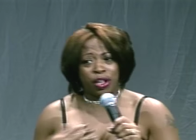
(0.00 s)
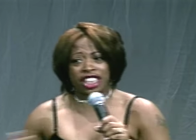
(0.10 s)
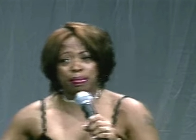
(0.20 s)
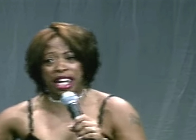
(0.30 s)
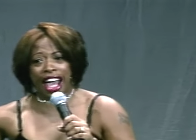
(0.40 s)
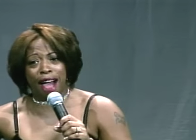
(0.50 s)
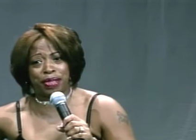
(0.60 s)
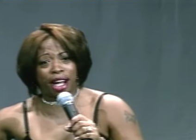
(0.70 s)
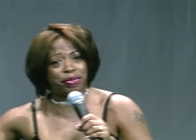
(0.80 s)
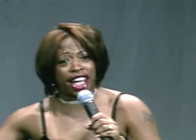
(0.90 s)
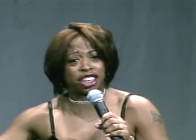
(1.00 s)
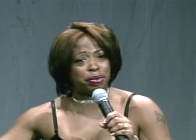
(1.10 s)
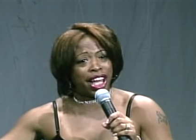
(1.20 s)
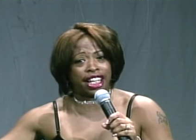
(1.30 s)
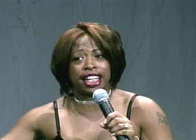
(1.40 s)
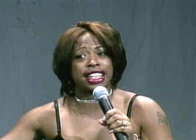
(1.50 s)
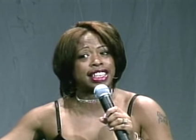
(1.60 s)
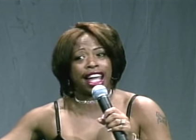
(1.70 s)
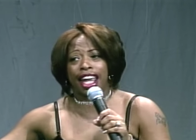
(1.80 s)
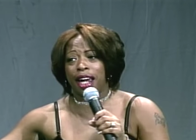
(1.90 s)
was me, I'd be up there explaining the
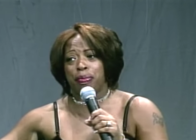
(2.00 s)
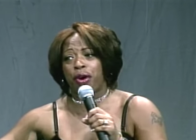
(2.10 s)
same